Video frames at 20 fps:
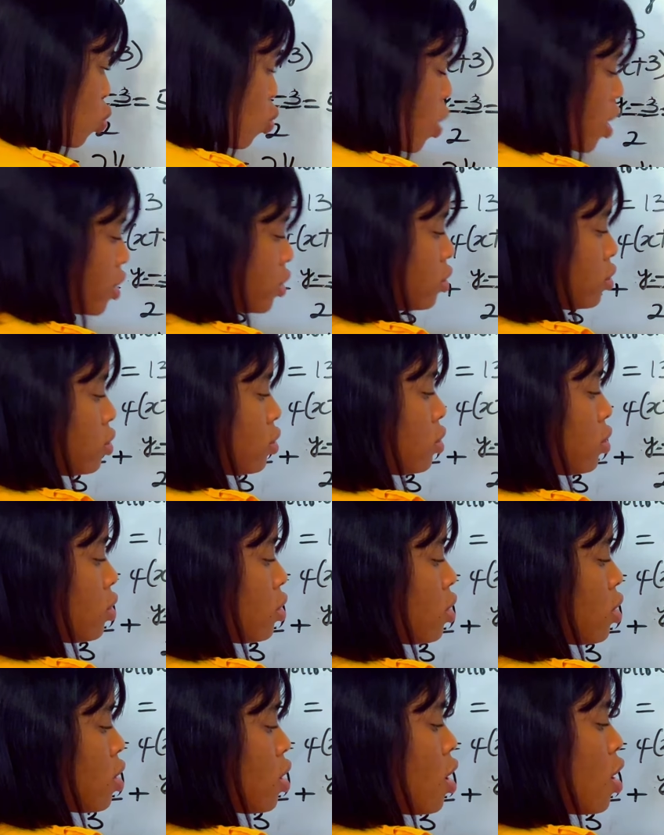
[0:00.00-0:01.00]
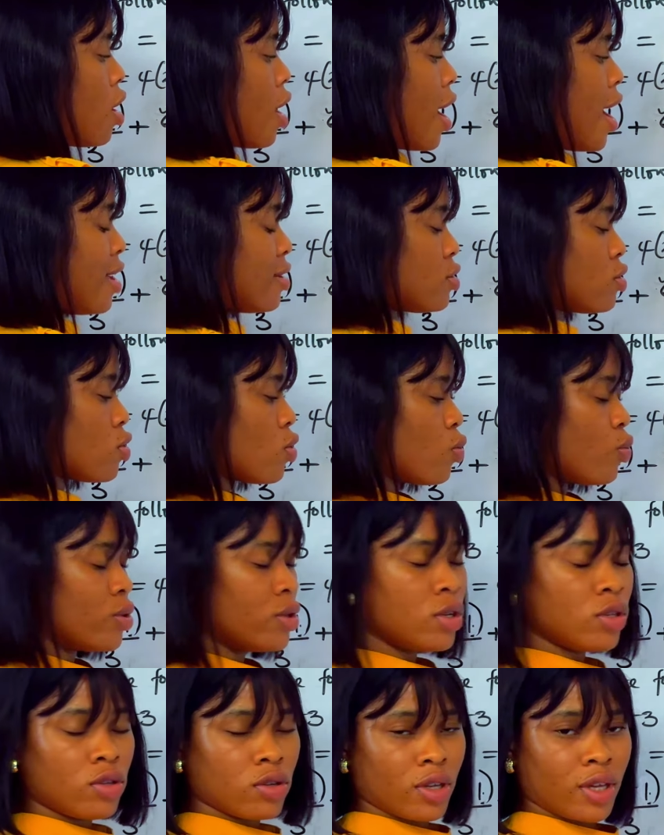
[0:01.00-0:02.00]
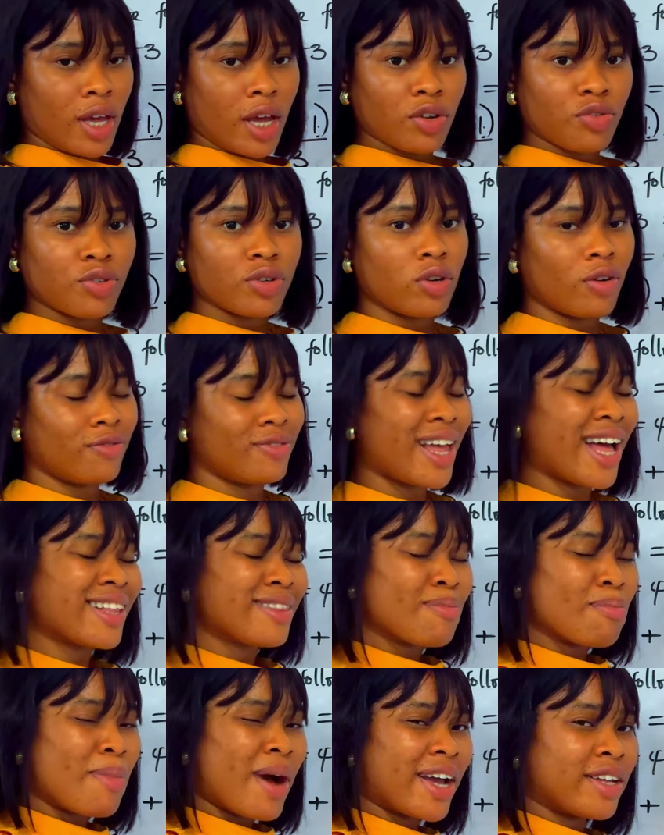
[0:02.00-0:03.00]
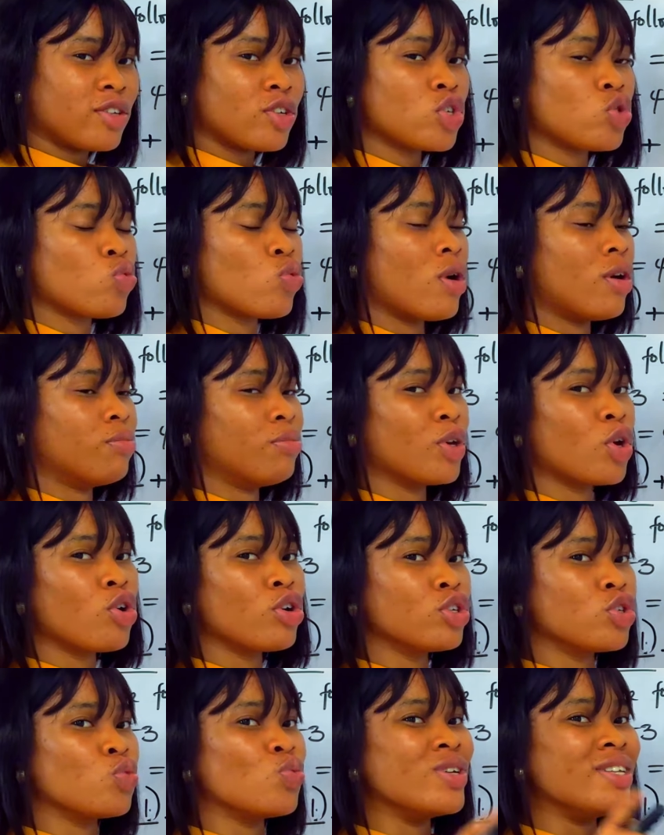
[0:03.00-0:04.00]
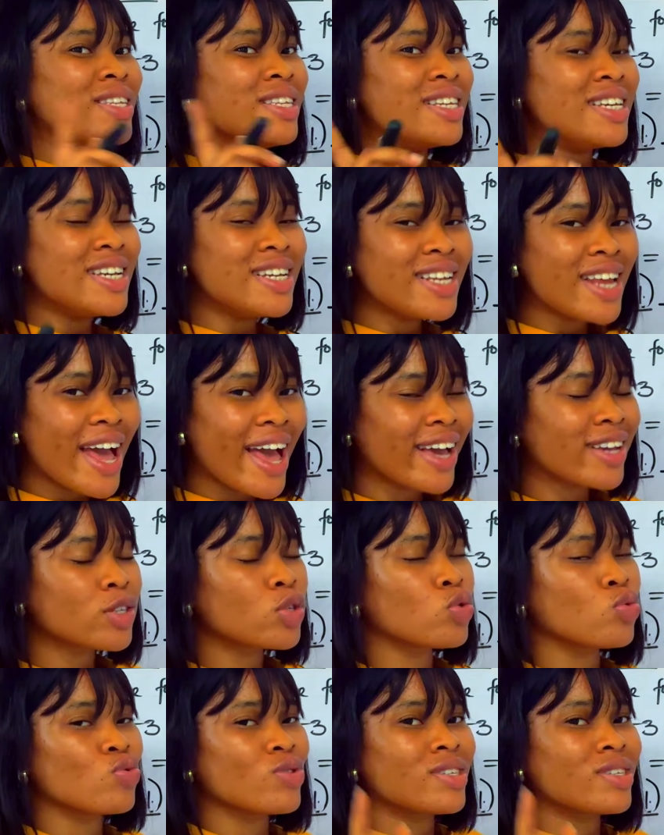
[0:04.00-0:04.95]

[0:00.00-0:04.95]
1. And so we need to get rid of that minus 1 because we need x to